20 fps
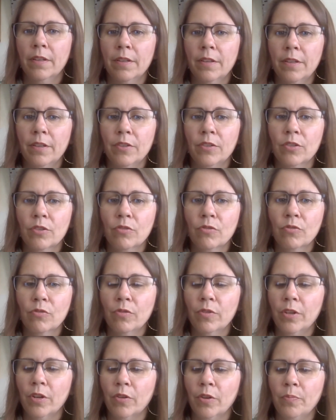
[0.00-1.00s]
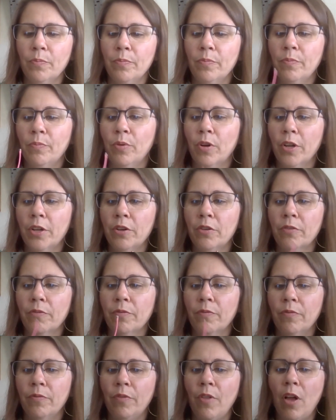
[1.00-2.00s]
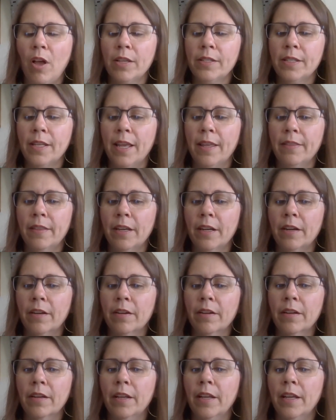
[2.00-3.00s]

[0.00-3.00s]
You screw, you put all your floss on there